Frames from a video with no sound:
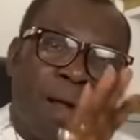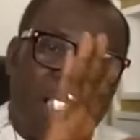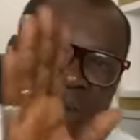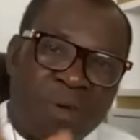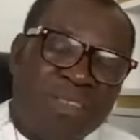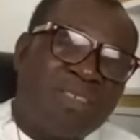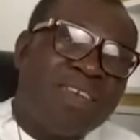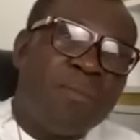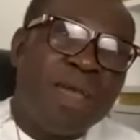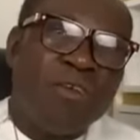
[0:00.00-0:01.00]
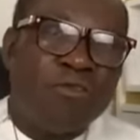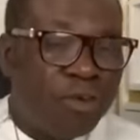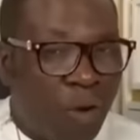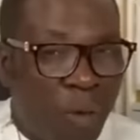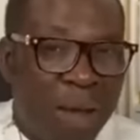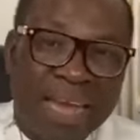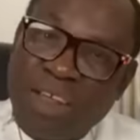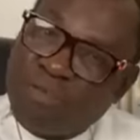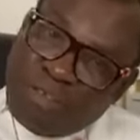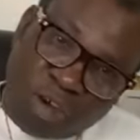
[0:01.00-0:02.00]
My request is to be in free home. My
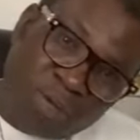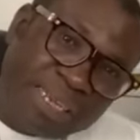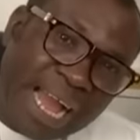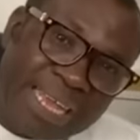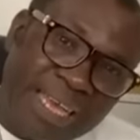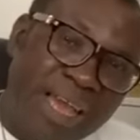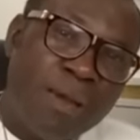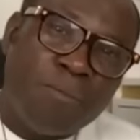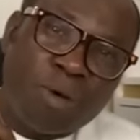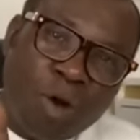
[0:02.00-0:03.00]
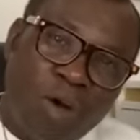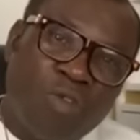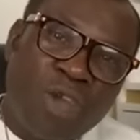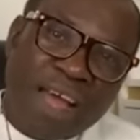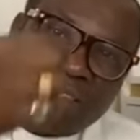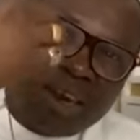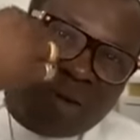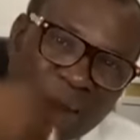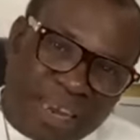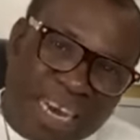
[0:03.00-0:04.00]
any free of child because we are
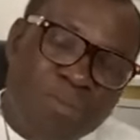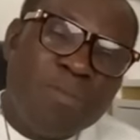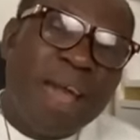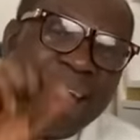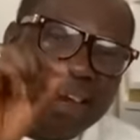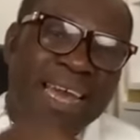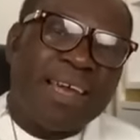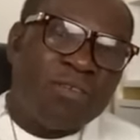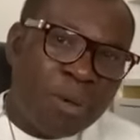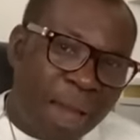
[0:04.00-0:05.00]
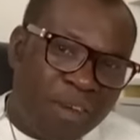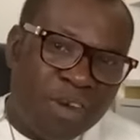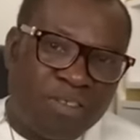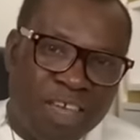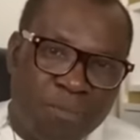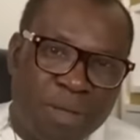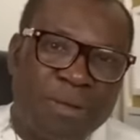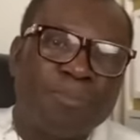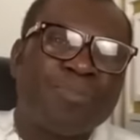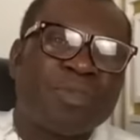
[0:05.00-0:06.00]
sending quite the baby. The against your affecting me.
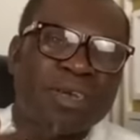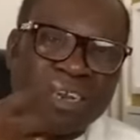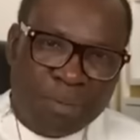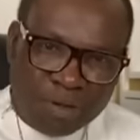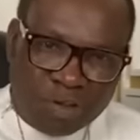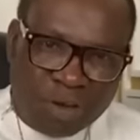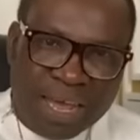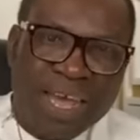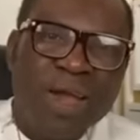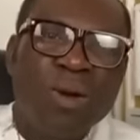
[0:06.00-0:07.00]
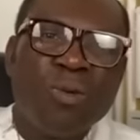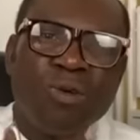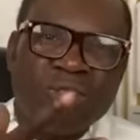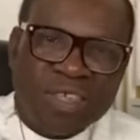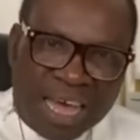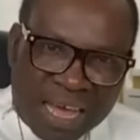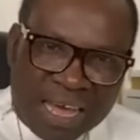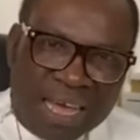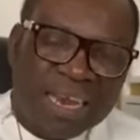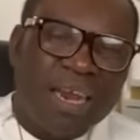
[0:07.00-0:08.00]
The military would see
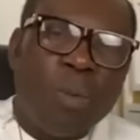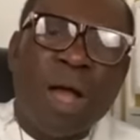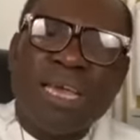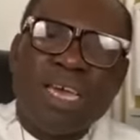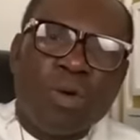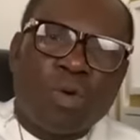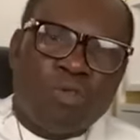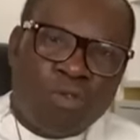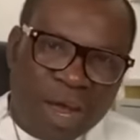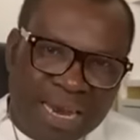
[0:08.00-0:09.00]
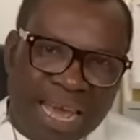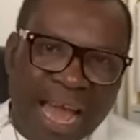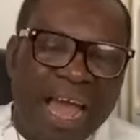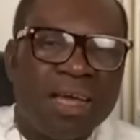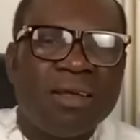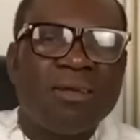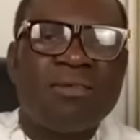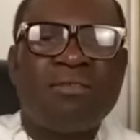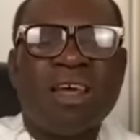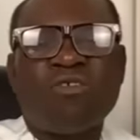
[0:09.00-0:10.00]
it. No one you grow for dear
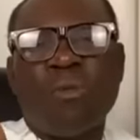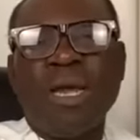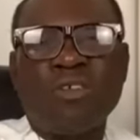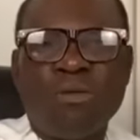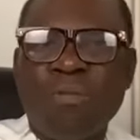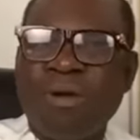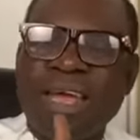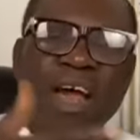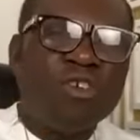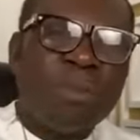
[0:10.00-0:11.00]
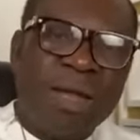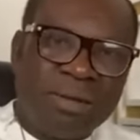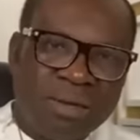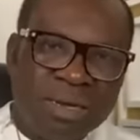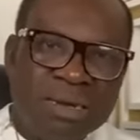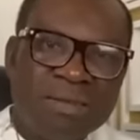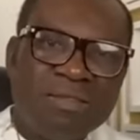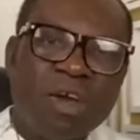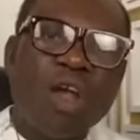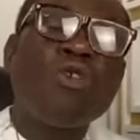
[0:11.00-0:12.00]
transformation will be a human.
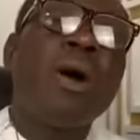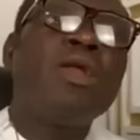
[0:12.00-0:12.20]
The